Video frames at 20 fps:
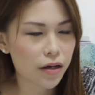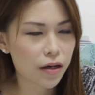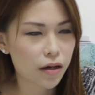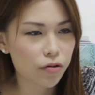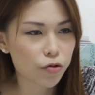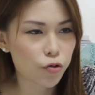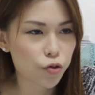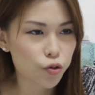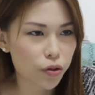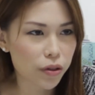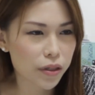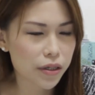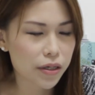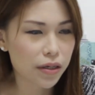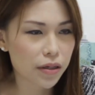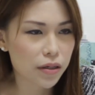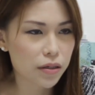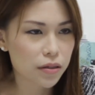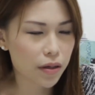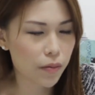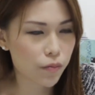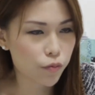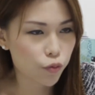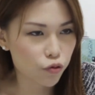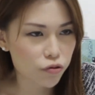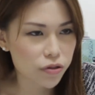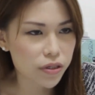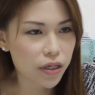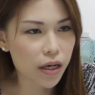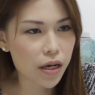usually some
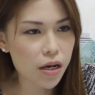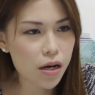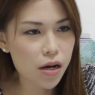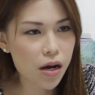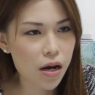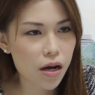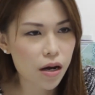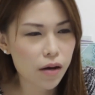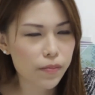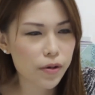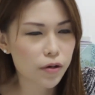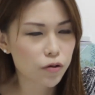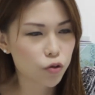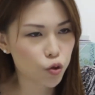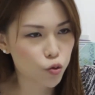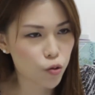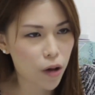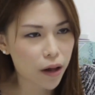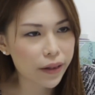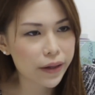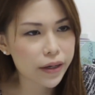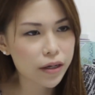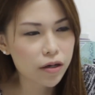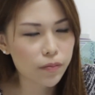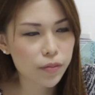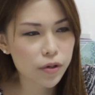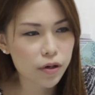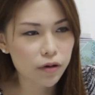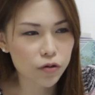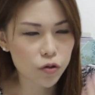bruising, a bit of swelling,
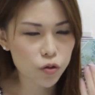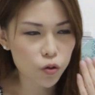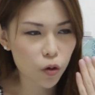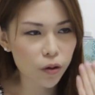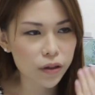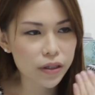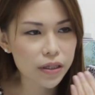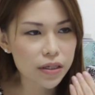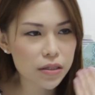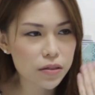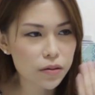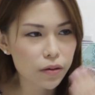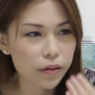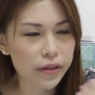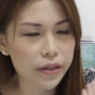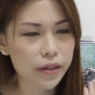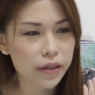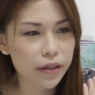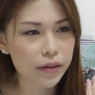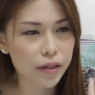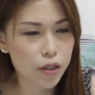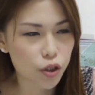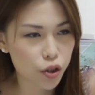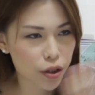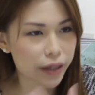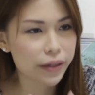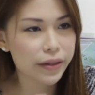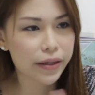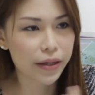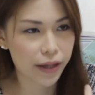a bit of soreness on the
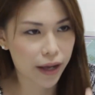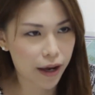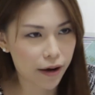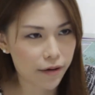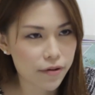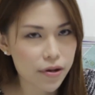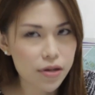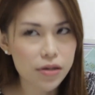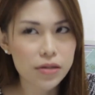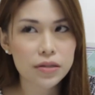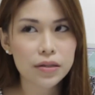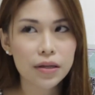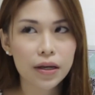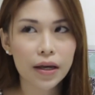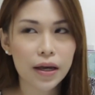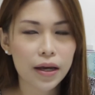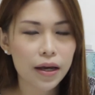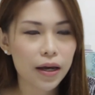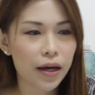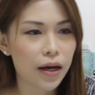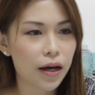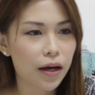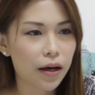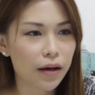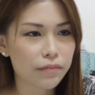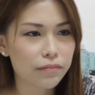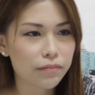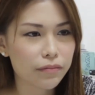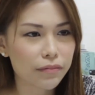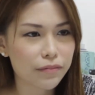injected areas.
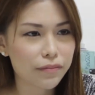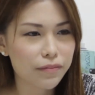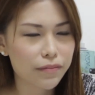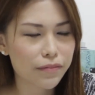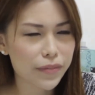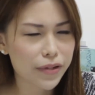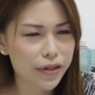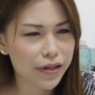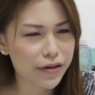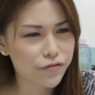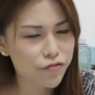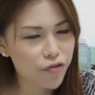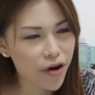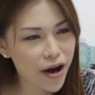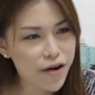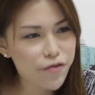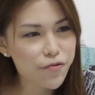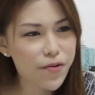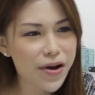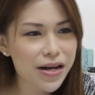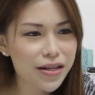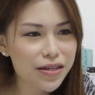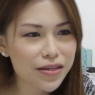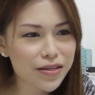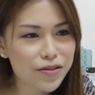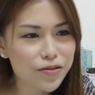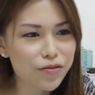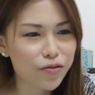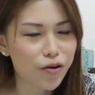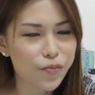But the rare
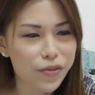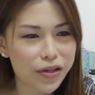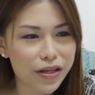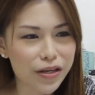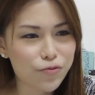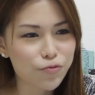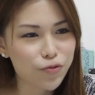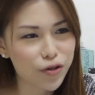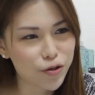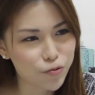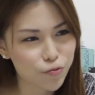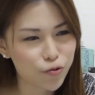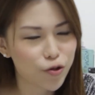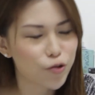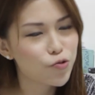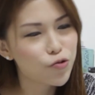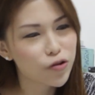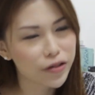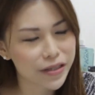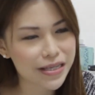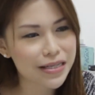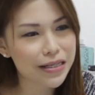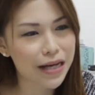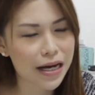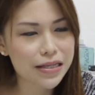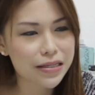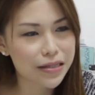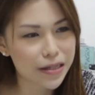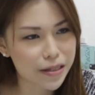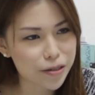ones, normally we do
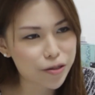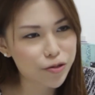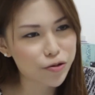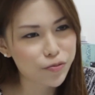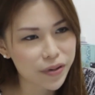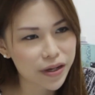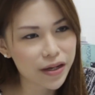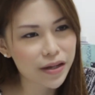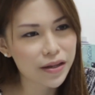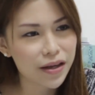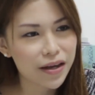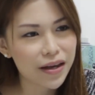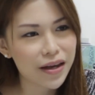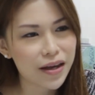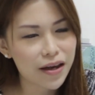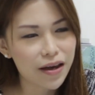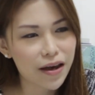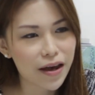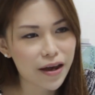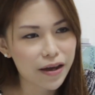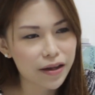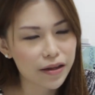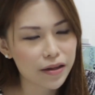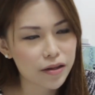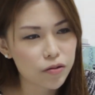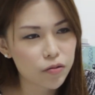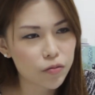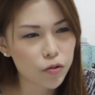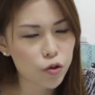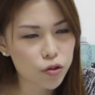discuss a little bit,
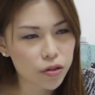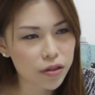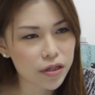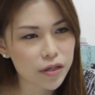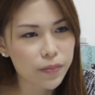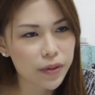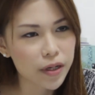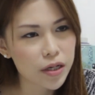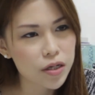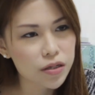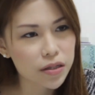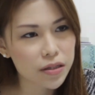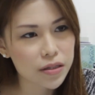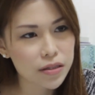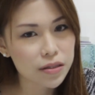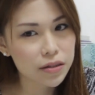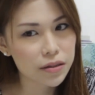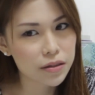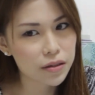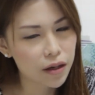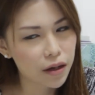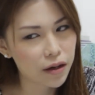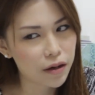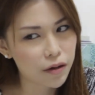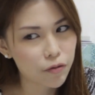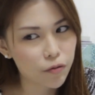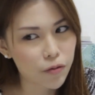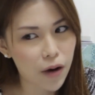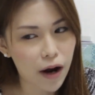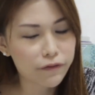and usually patients,
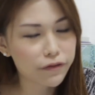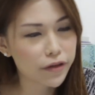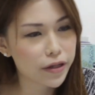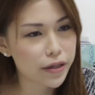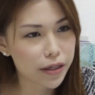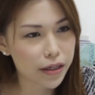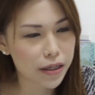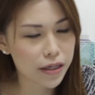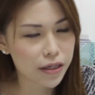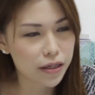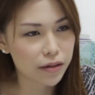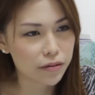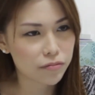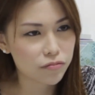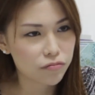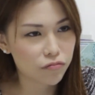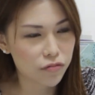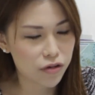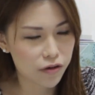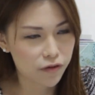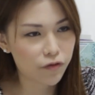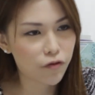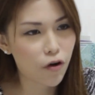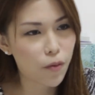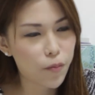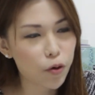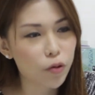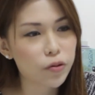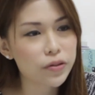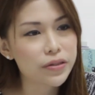after taking an
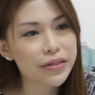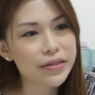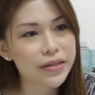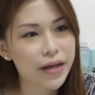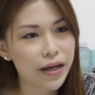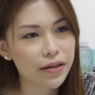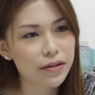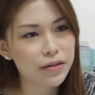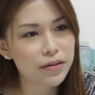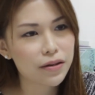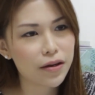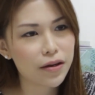informed consent,